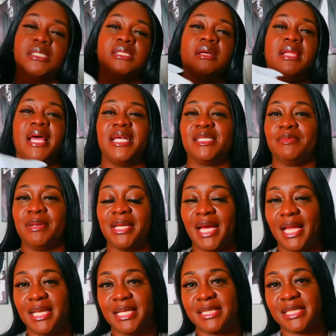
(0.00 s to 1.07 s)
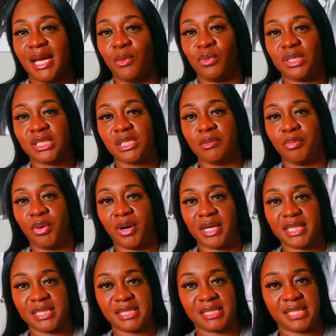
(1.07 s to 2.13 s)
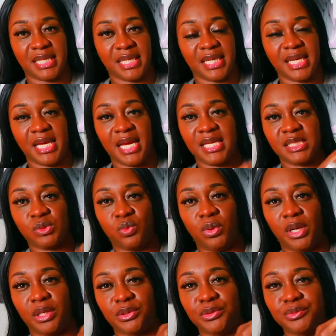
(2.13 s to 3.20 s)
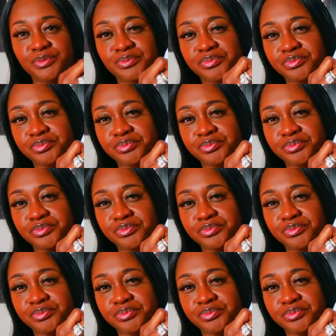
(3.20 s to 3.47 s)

so last but not least i went to party city as well